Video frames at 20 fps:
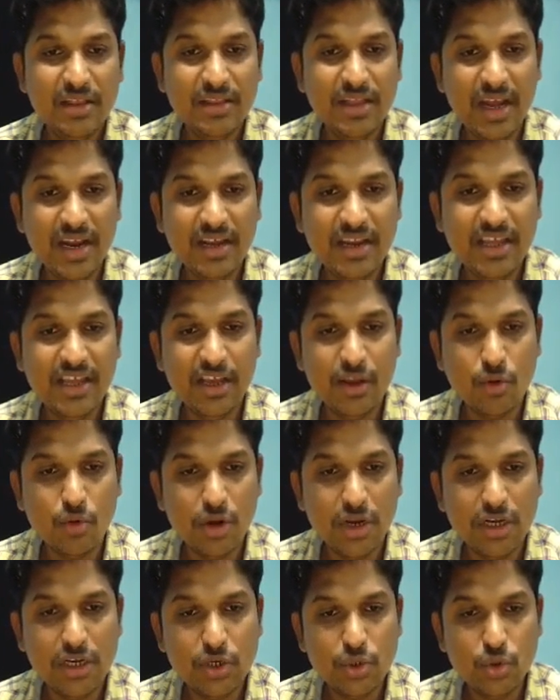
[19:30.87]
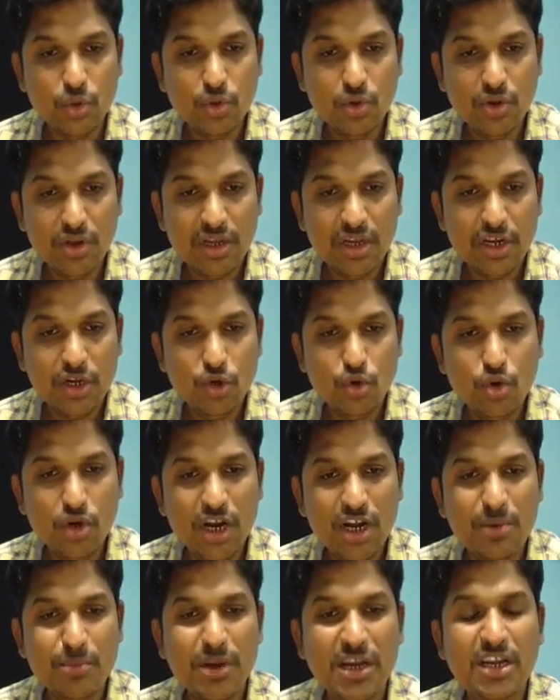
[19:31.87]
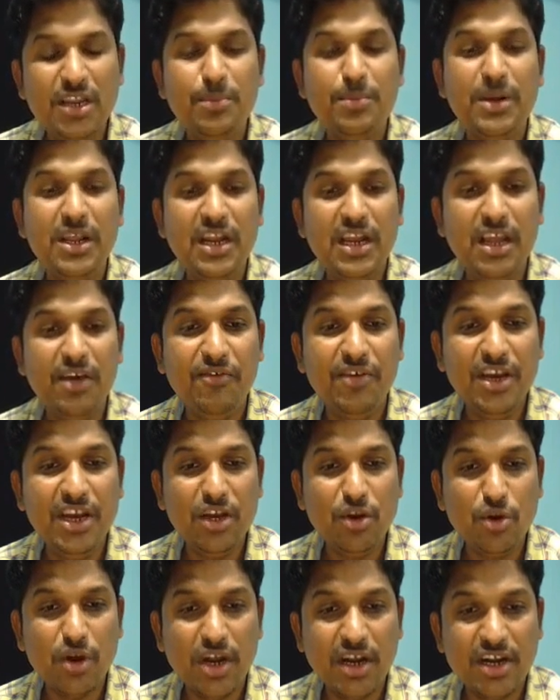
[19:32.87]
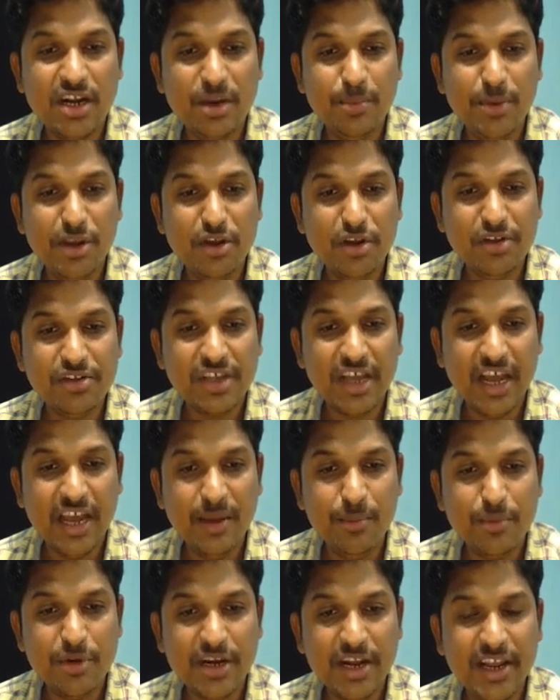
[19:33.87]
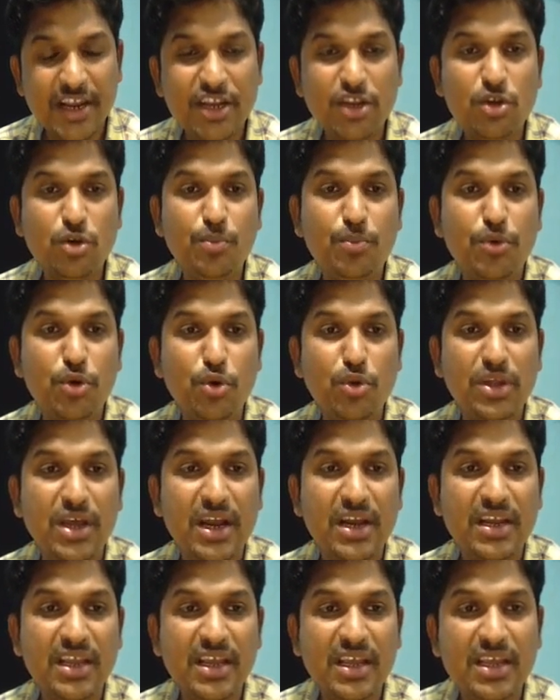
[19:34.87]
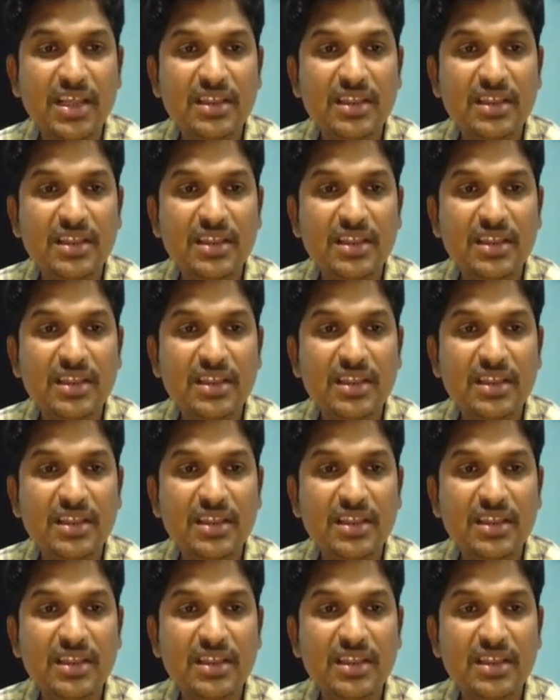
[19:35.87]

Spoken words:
That equal to, do not multiply 11 into 100 because I am trying to prove that